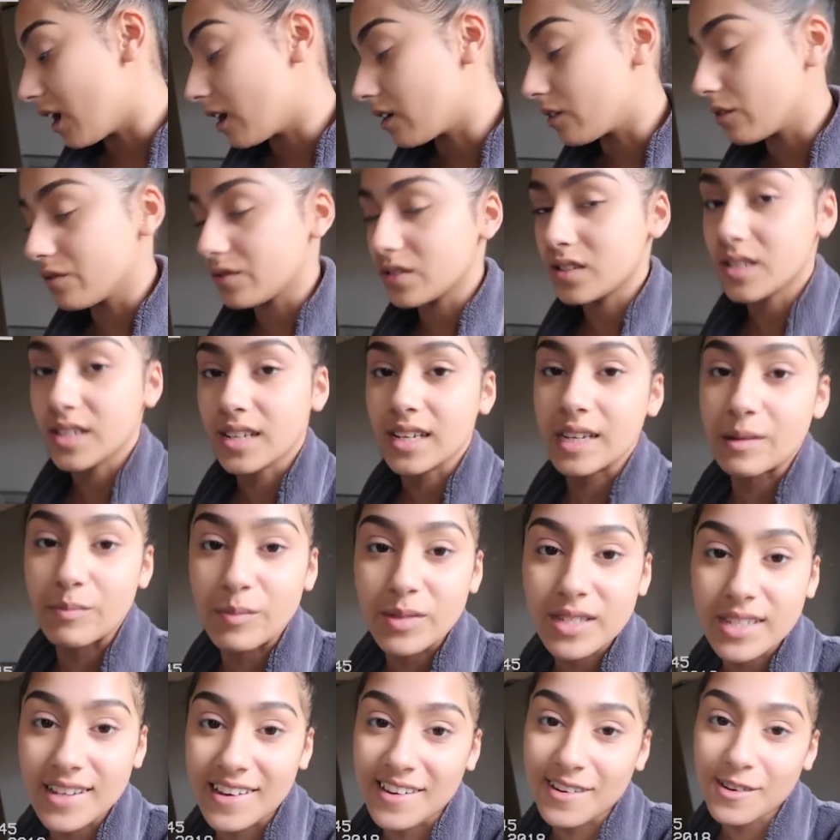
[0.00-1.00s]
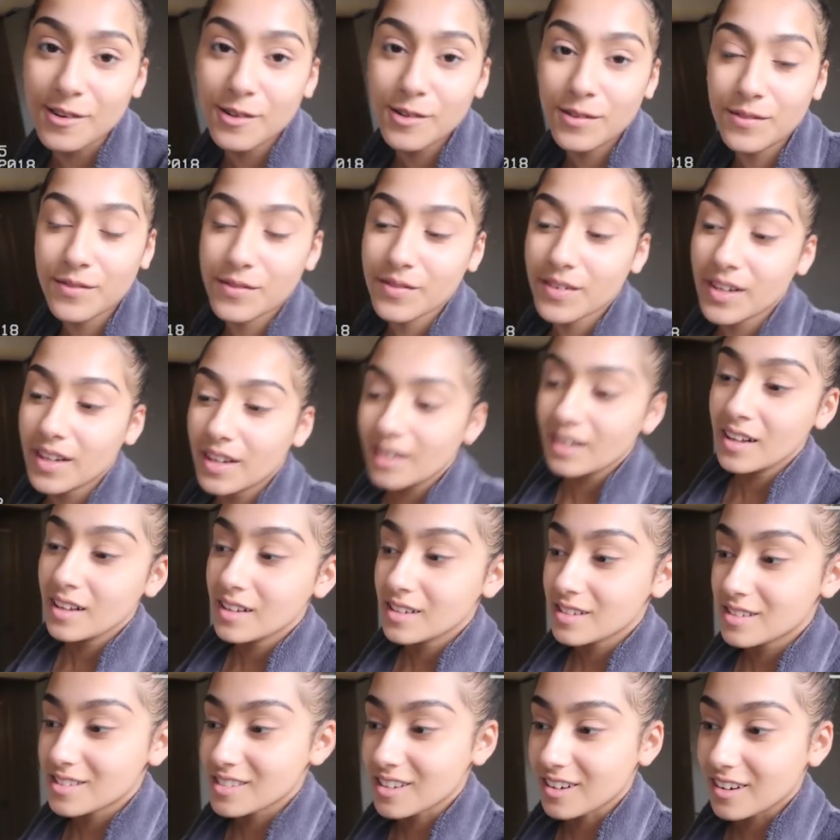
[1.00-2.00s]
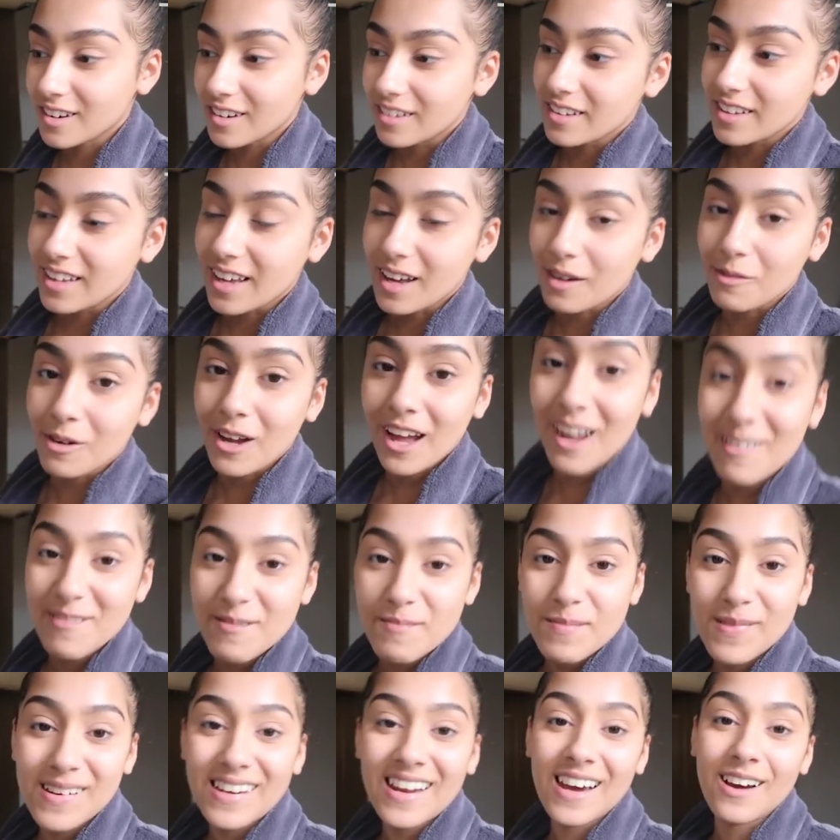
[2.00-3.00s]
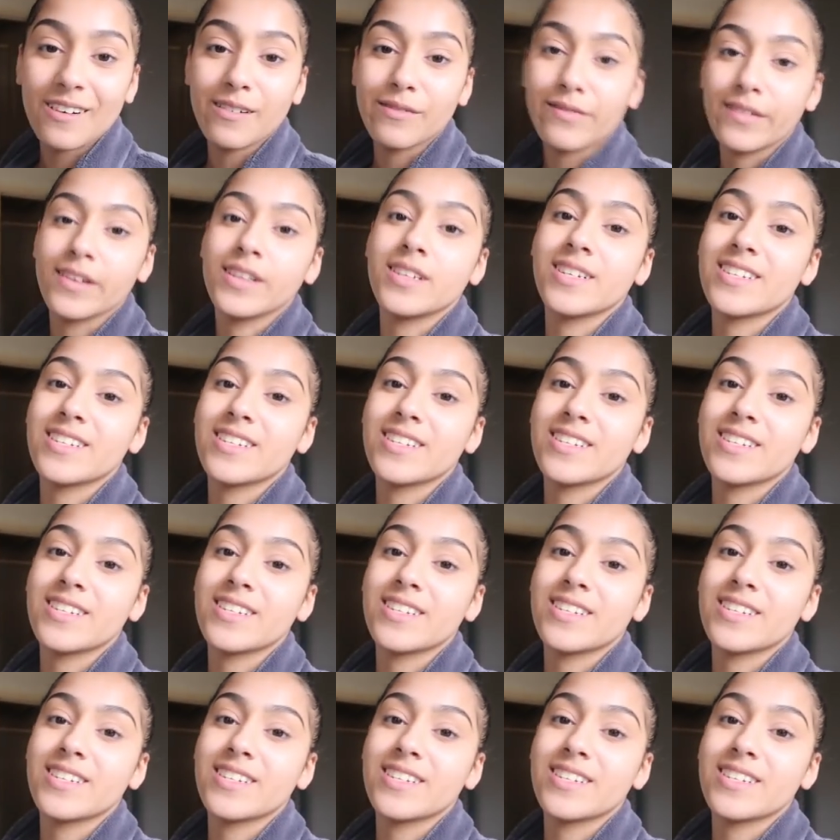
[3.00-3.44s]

and obviously himself so yeah we haven't been healthy